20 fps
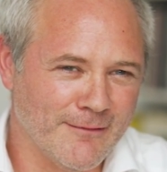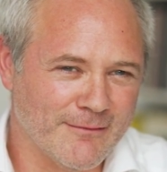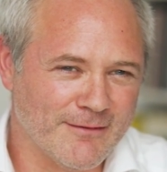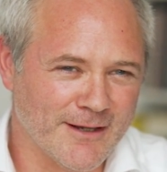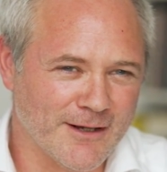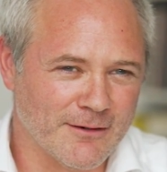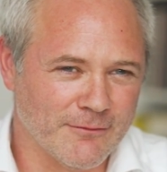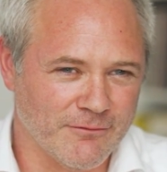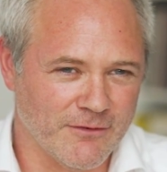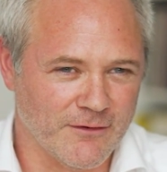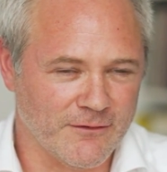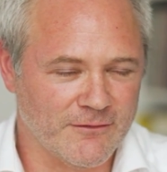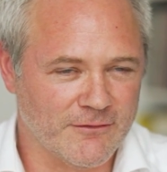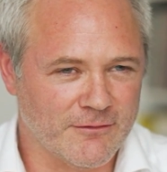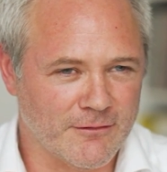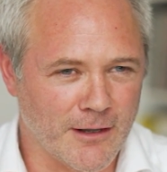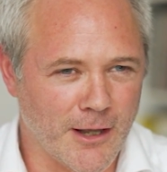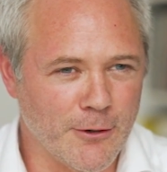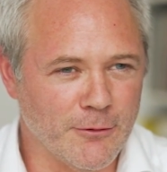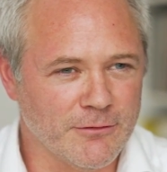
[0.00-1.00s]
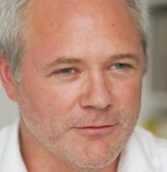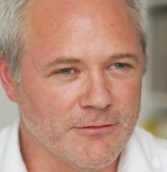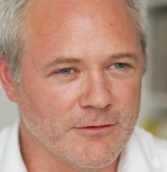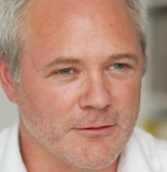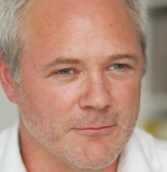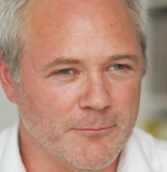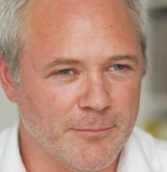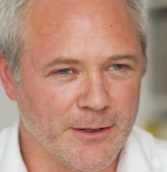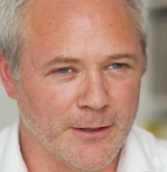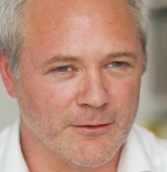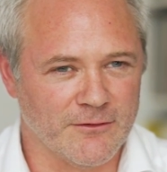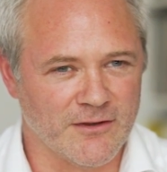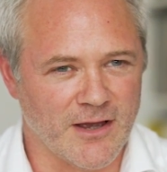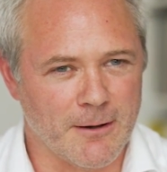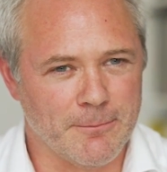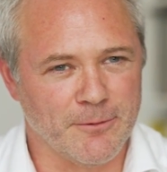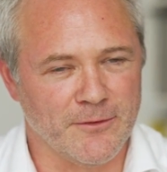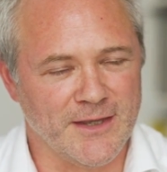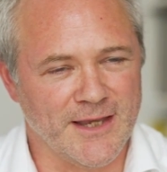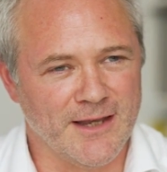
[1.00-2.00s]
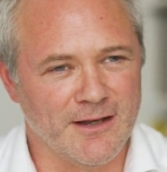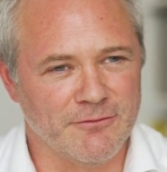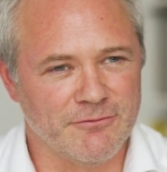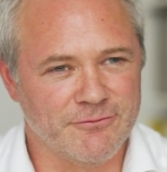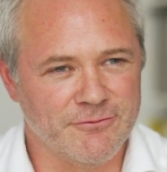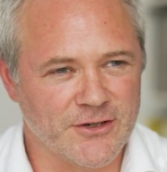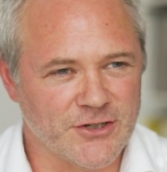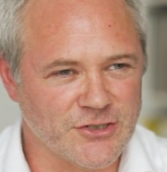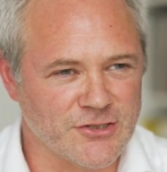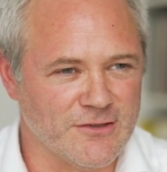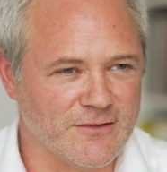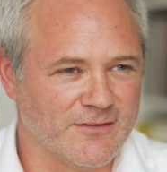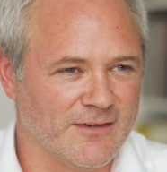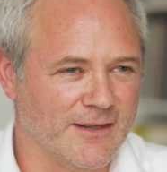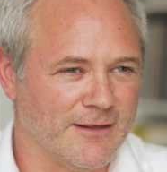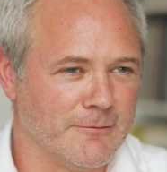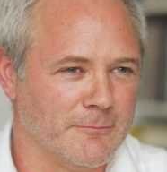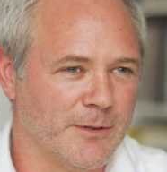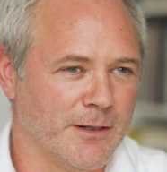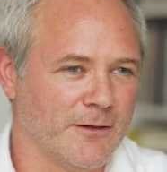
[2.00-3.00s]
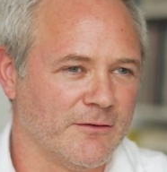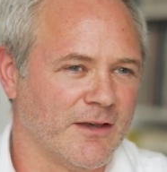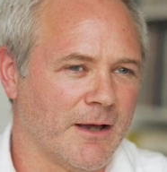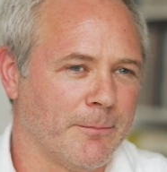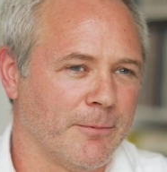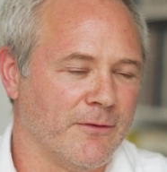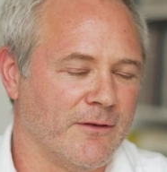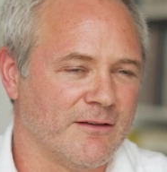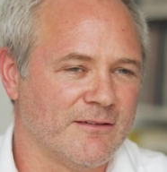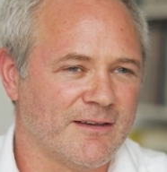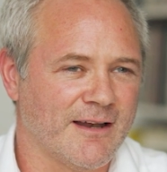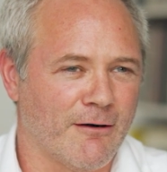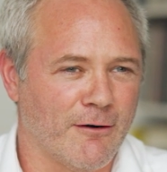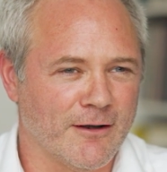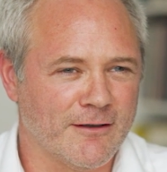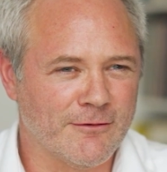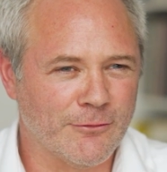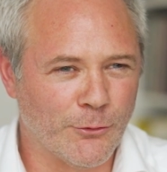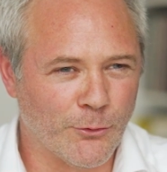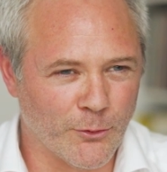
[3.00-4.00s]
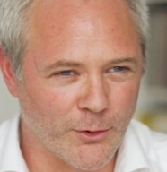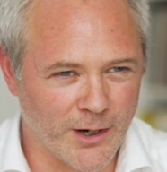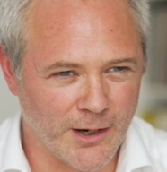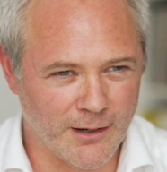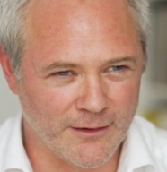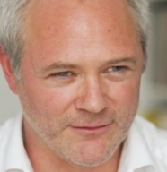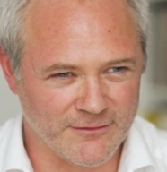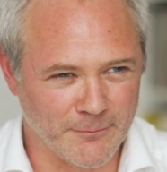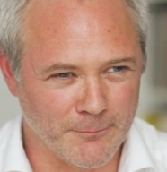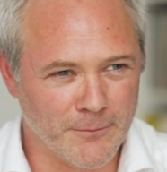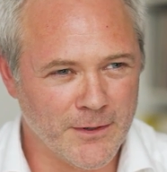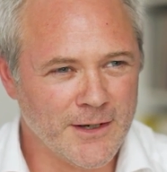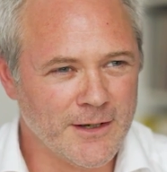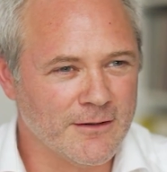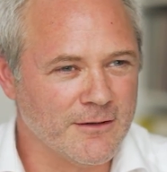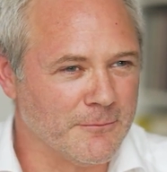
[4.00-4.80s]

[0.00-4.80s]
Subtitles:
think of the sloth that builds up and the inefficiency that builds up and the territorialism